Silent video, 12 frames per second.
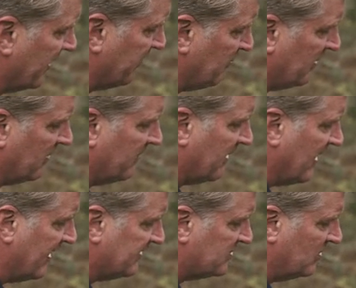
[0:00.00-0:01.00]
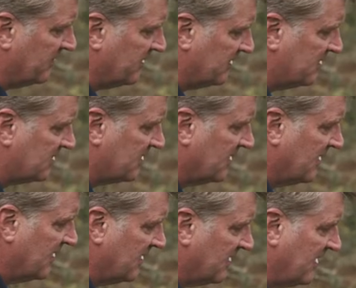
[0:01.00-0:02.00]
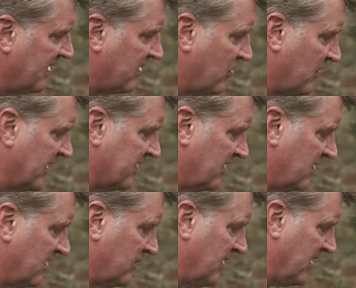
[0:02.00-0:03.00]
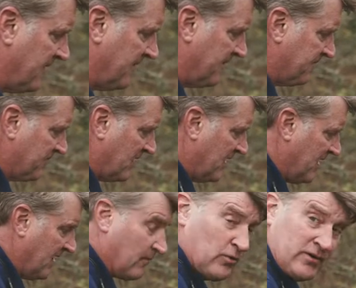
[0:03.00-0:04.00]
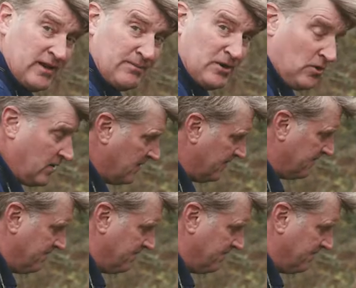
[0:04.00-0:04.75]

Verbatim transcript: up a little bit high, so I'm gonna just kind of correct it a little bit and we'll keep going.